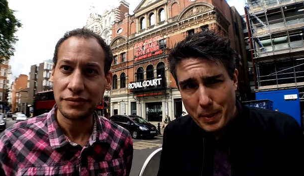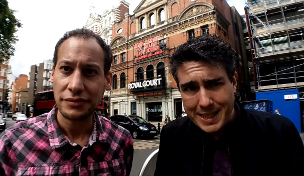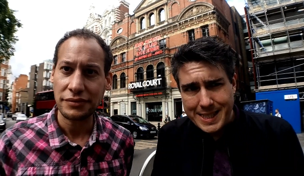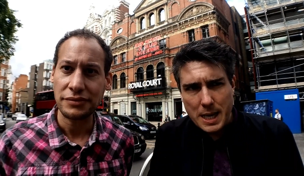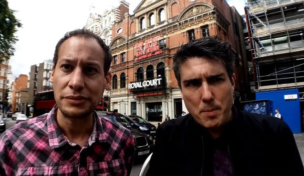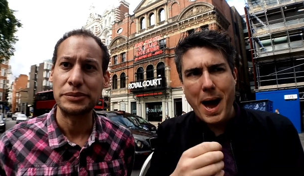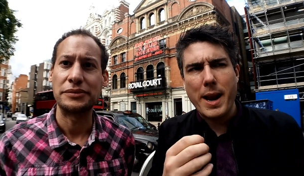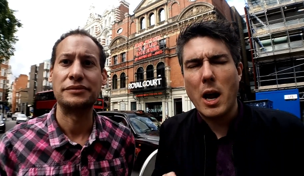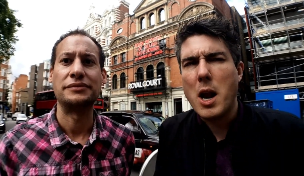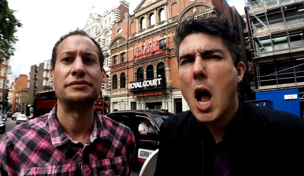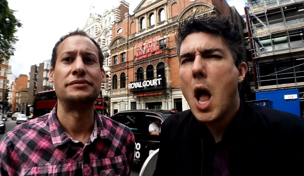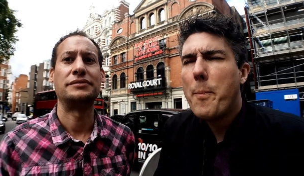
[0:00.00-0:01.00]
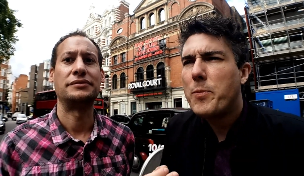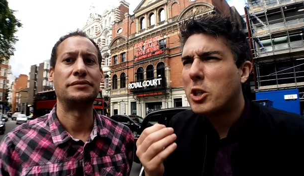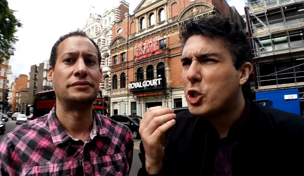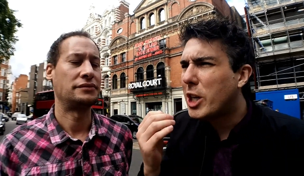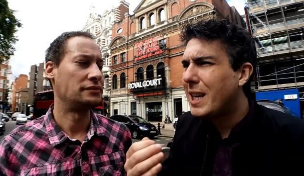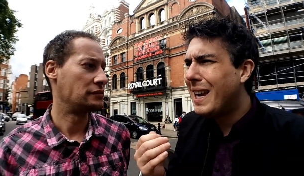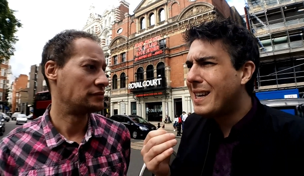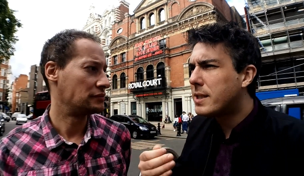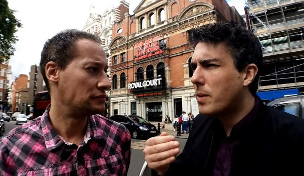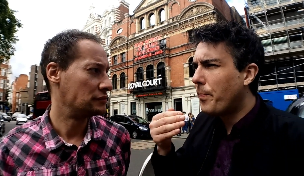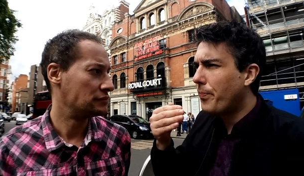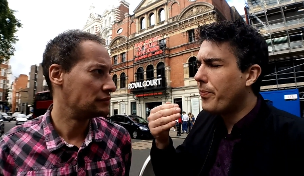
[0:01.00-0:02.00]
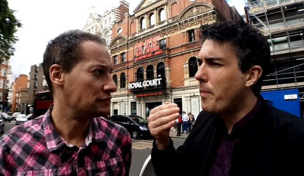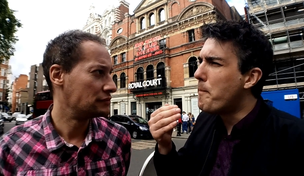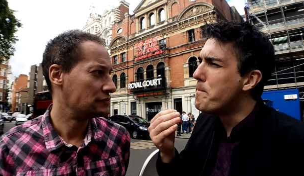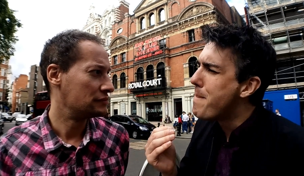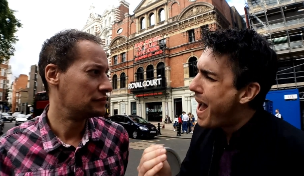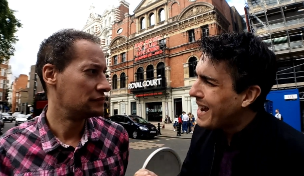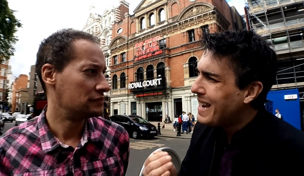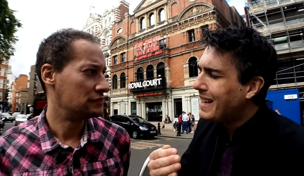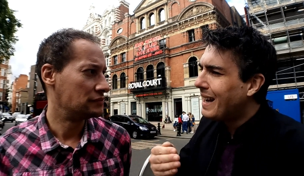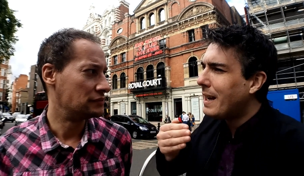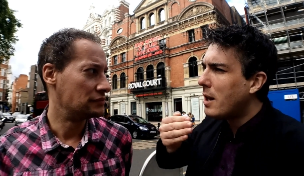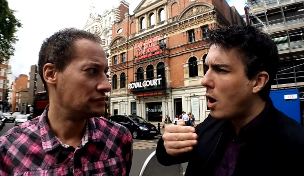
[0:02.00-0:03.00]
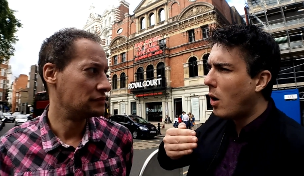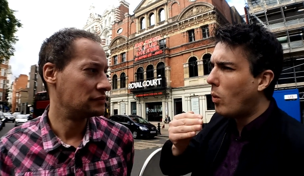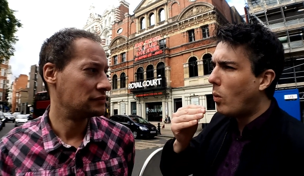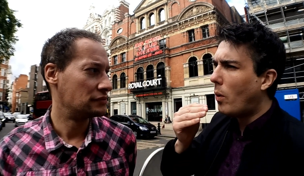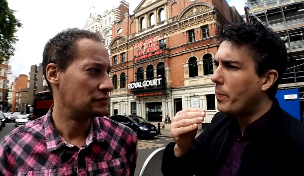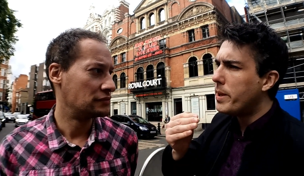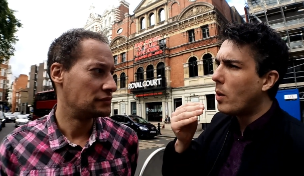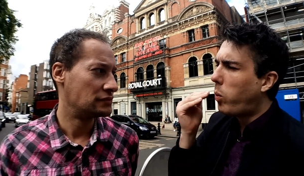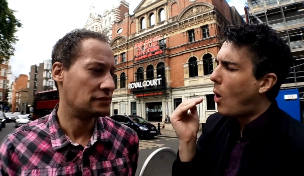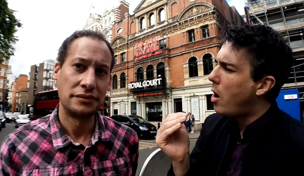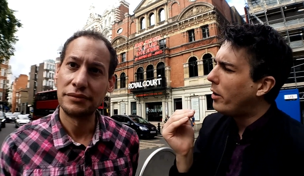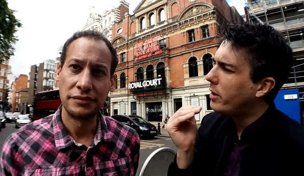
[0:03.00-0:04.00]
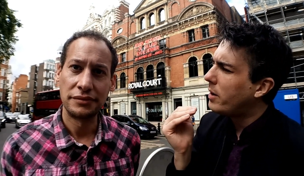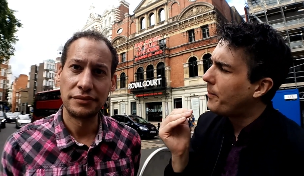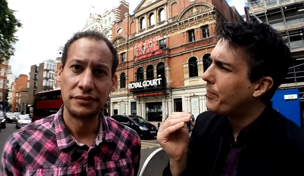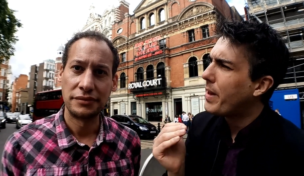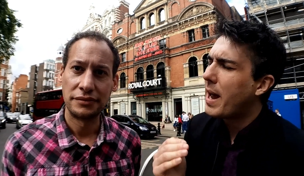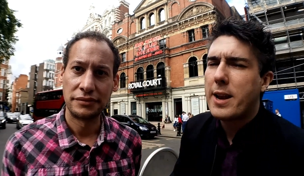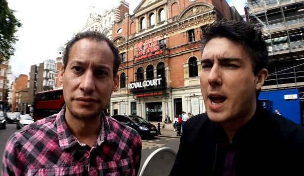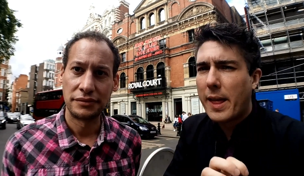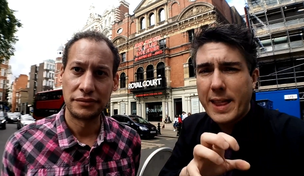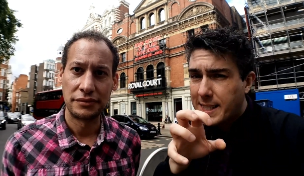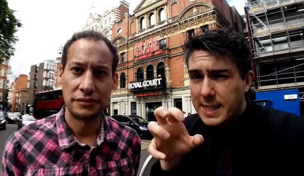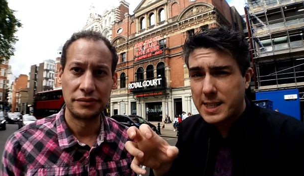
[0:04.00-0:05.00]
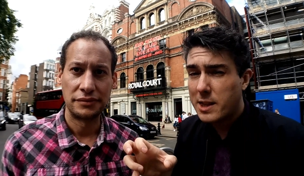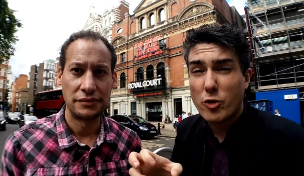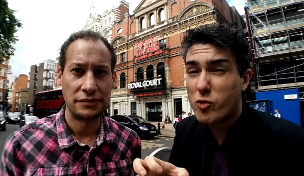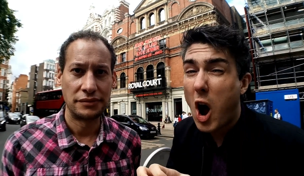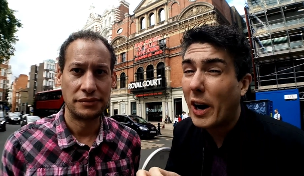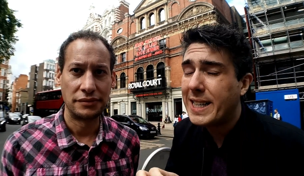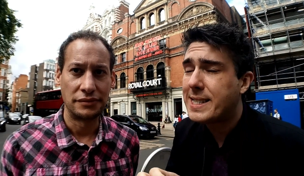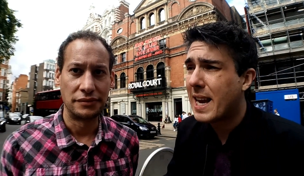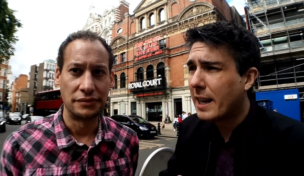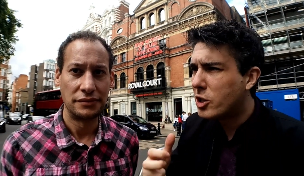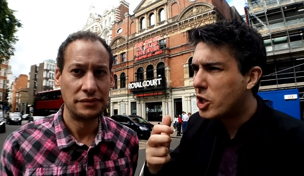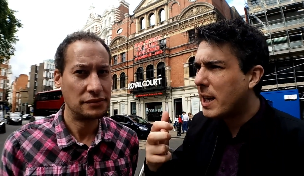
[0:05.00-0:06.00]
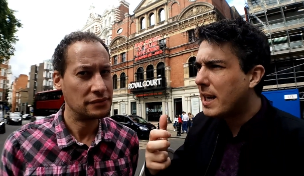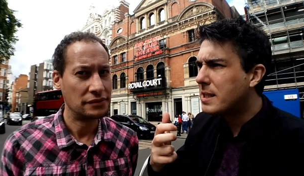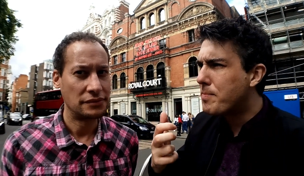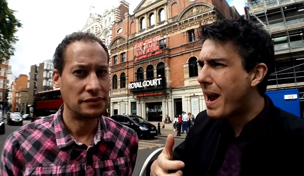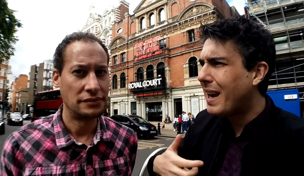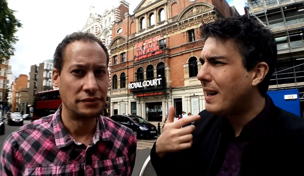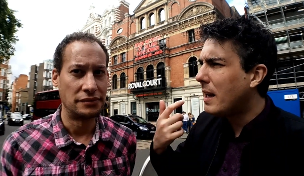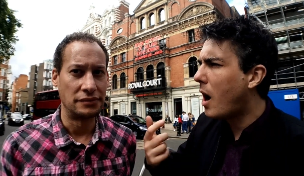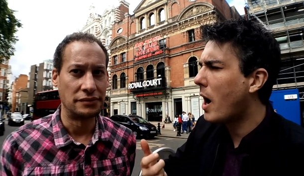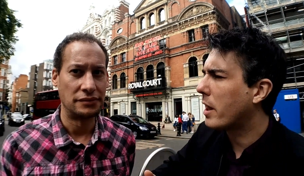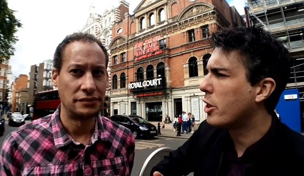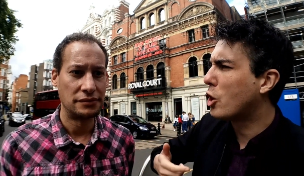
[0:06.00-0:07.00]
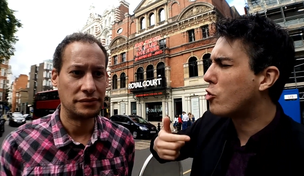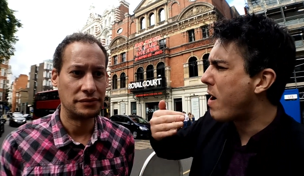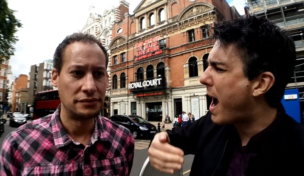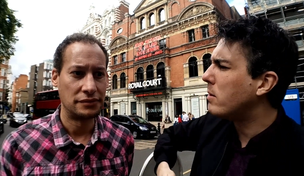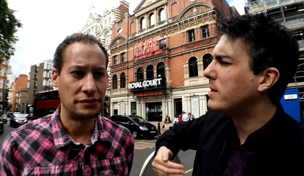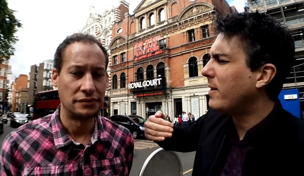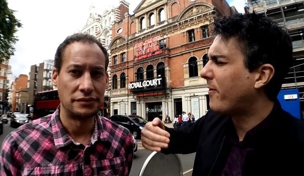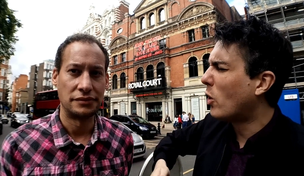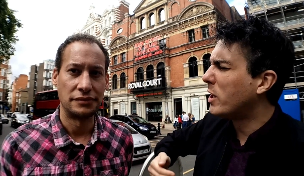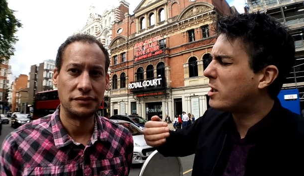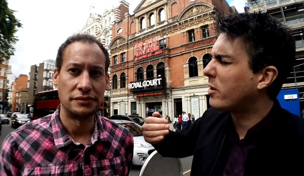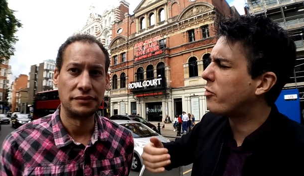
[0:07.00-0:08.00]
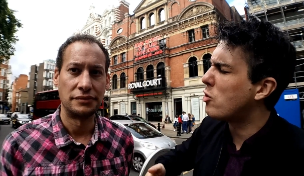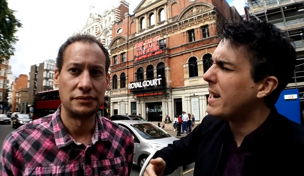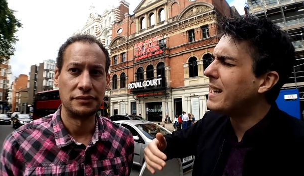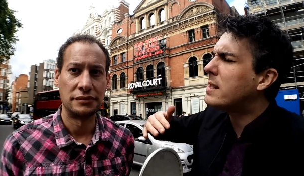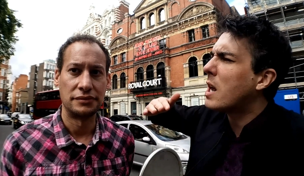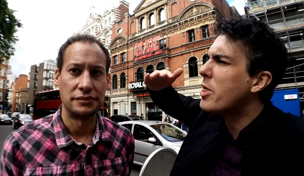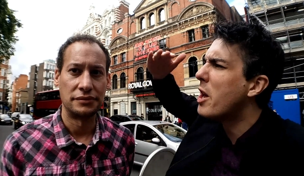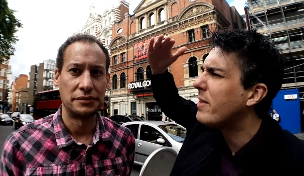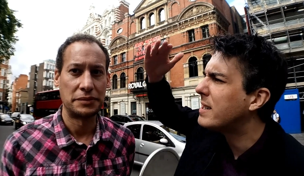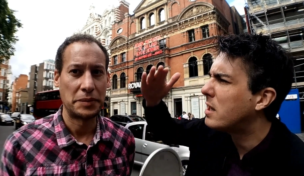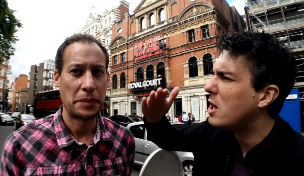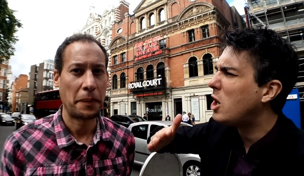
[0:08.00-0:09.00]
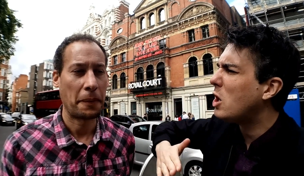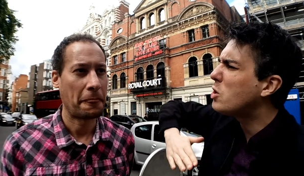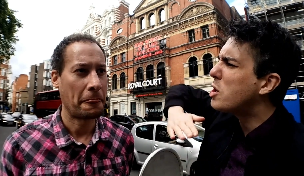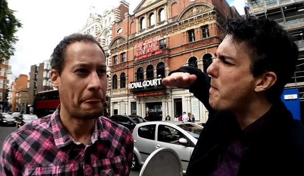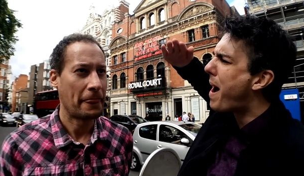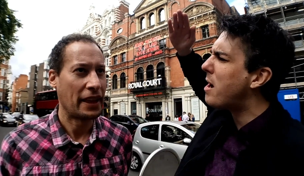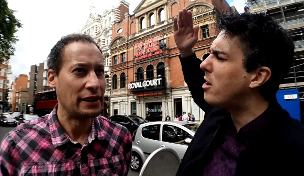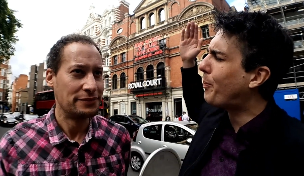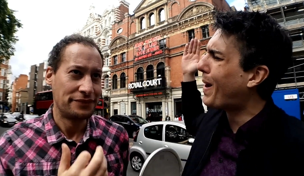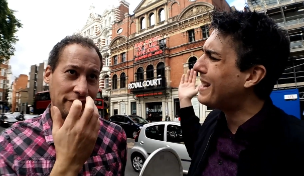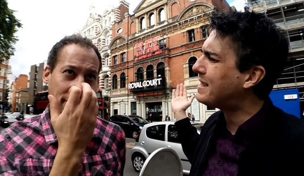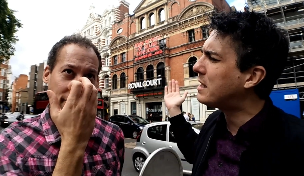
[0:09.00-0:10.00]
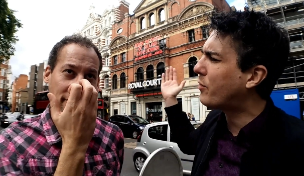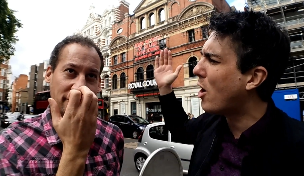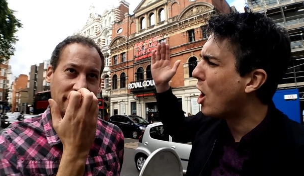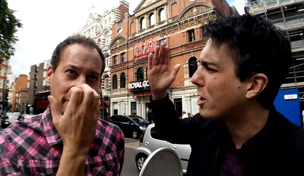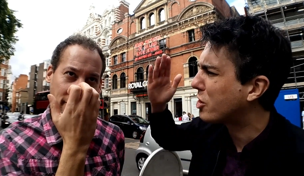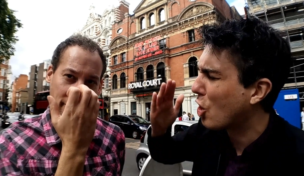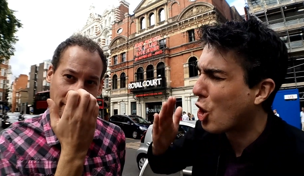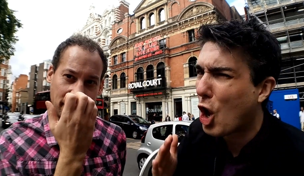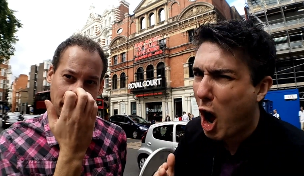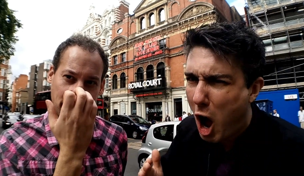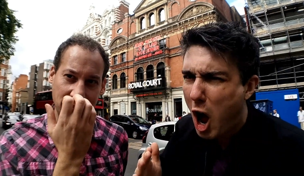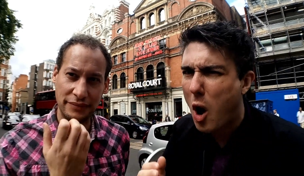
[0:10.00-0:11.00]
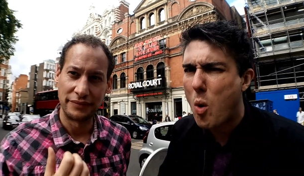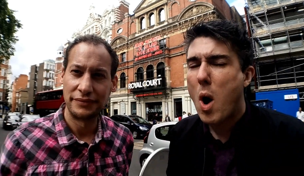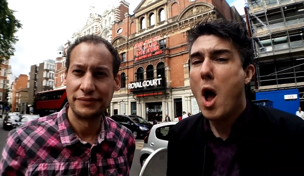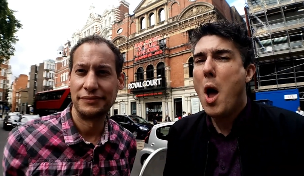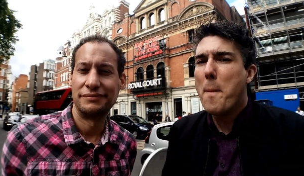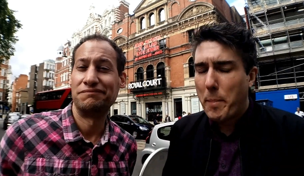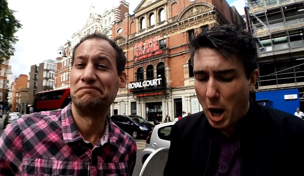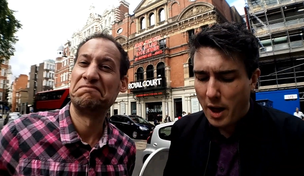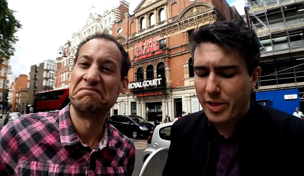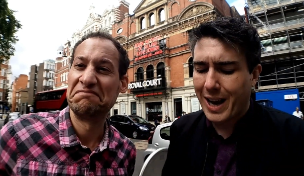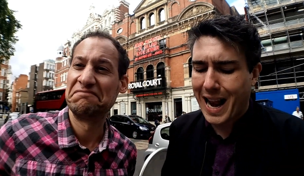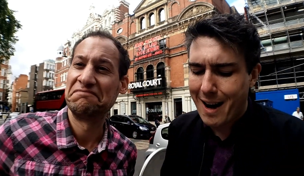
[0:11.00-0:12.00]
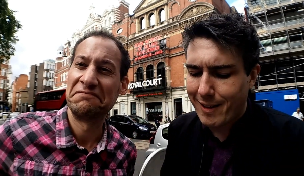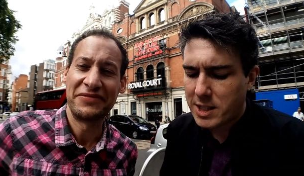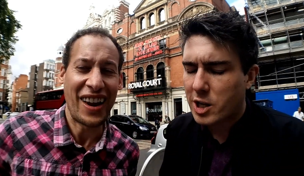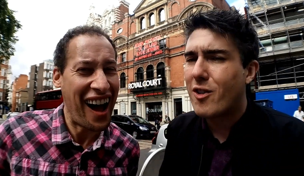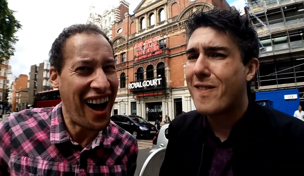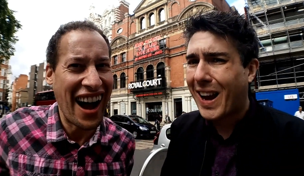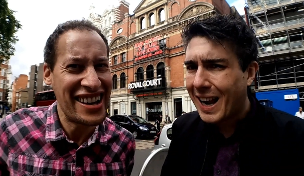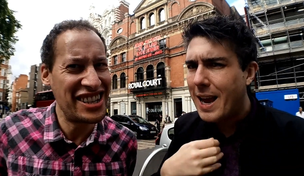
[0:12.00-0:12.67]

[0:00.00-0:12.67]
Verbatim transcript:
Speaker 1: played by Tia Bannon, she is mainly one and, and this is in the writing she is mainly like the grounded voice of reason there isn't a huge amount of places for her to go but the character of